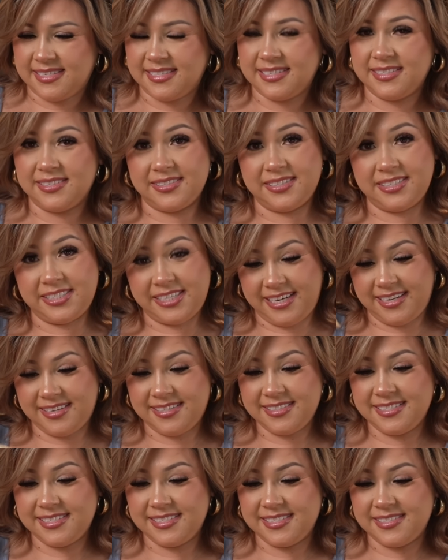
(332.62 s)
So
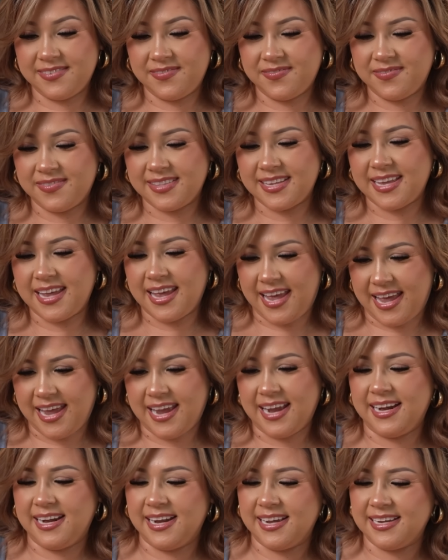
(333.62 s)
cheers
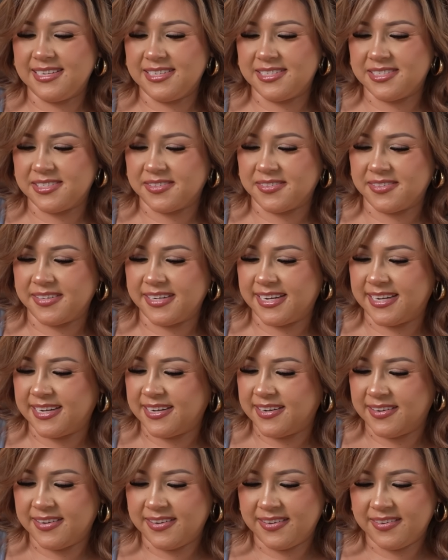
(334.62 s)
and enjoy.
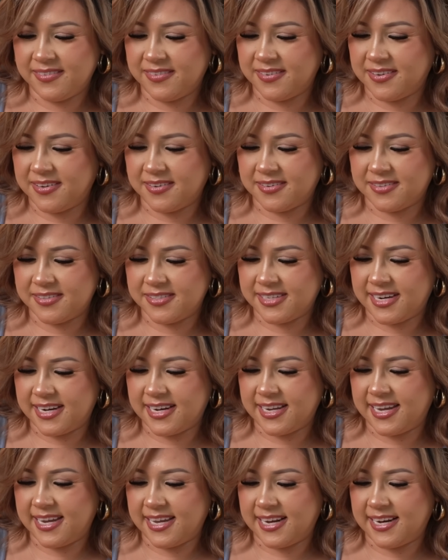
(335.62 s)
Of course, gotta
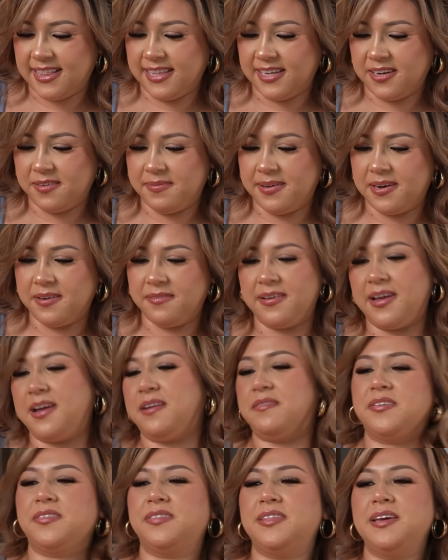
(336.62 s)
get a little bit of
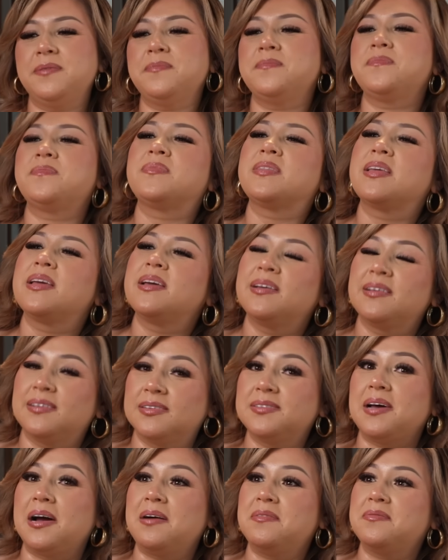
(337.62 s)
everything.
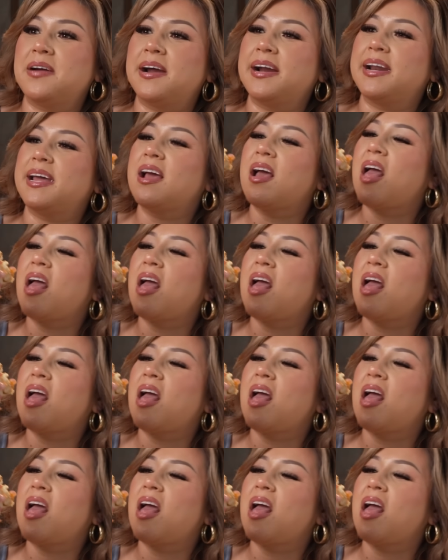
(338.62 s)
So I'm ready.